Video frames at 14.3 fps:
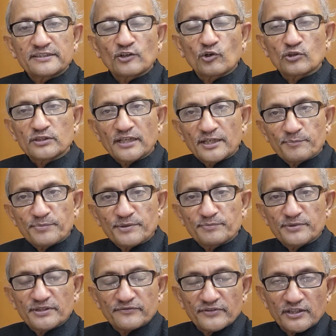They all had
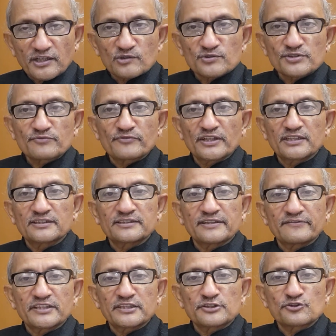PPF accounts while
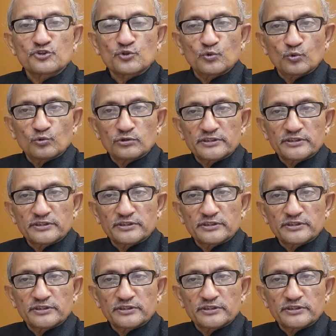they were in school.